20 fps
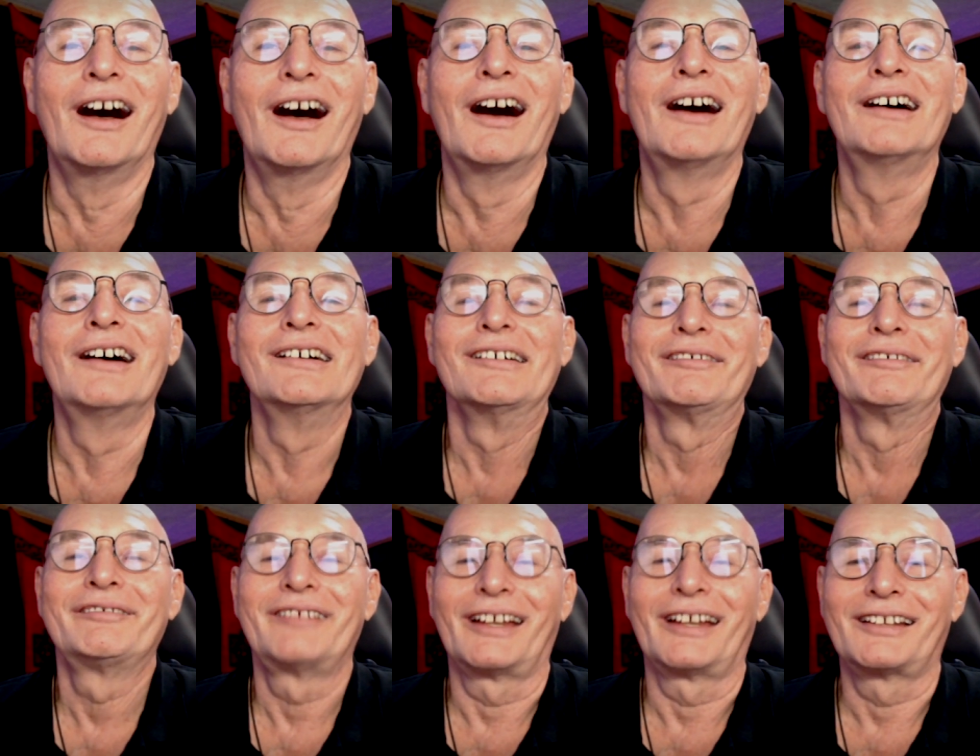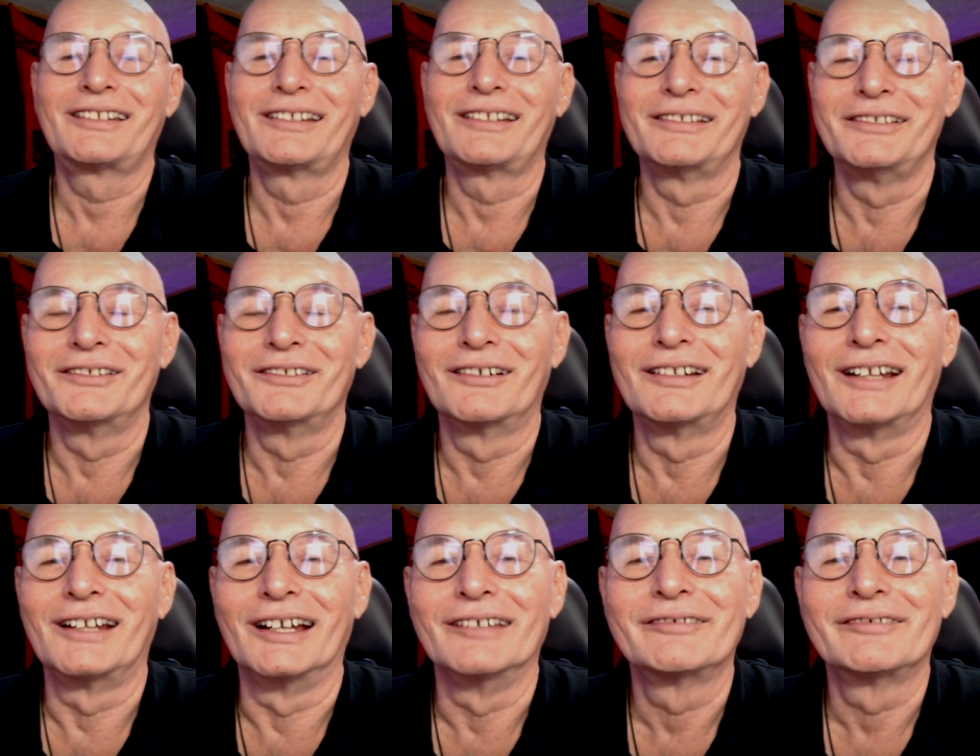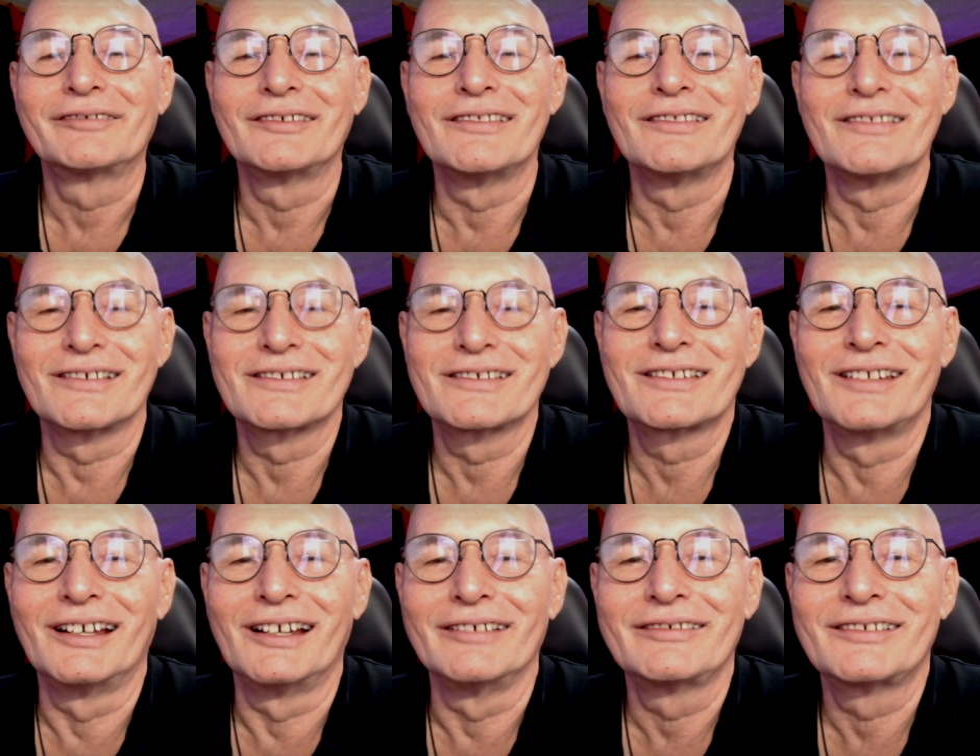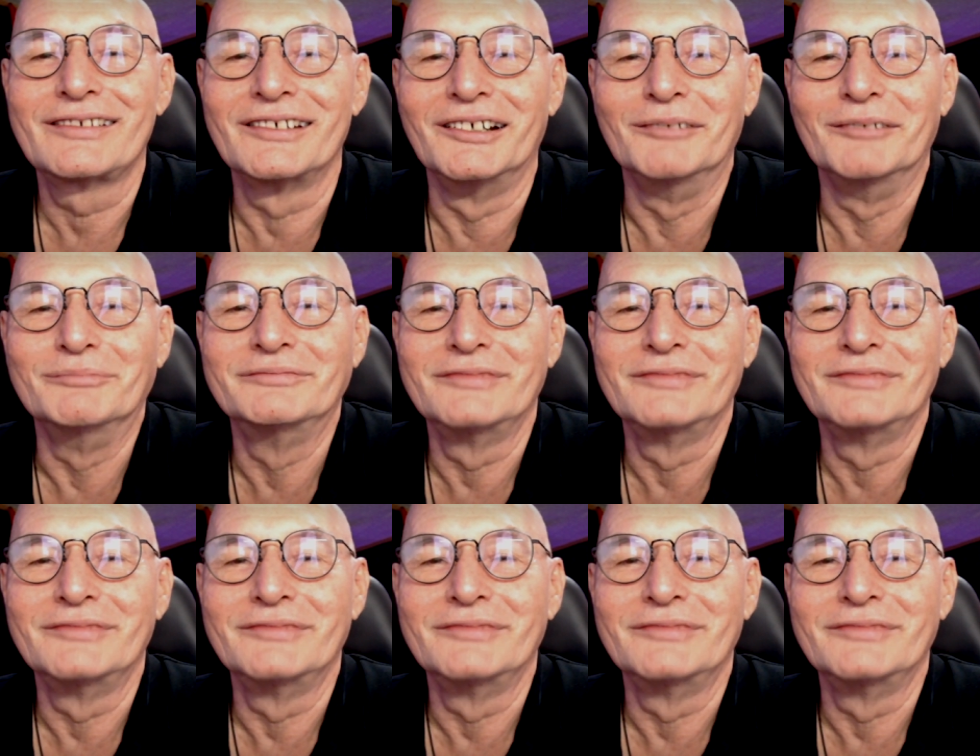are affect in your life in this lifetime.